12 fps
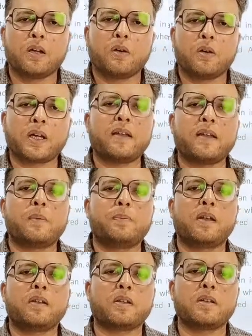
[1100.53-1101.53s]
Okay, the
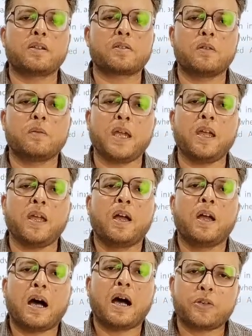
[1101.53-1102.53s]
Britishers would be
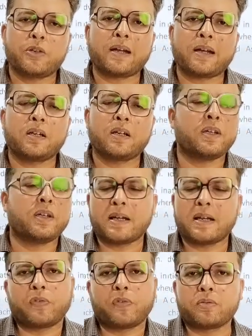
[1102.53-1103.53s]
attracted to it,
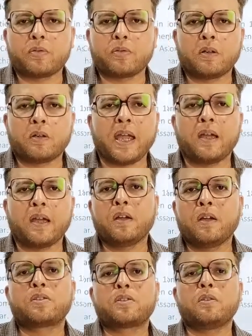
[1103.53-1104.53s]
that's for sure. Okay,
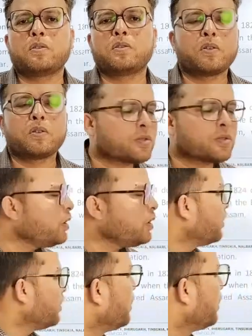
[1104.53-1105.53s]
so I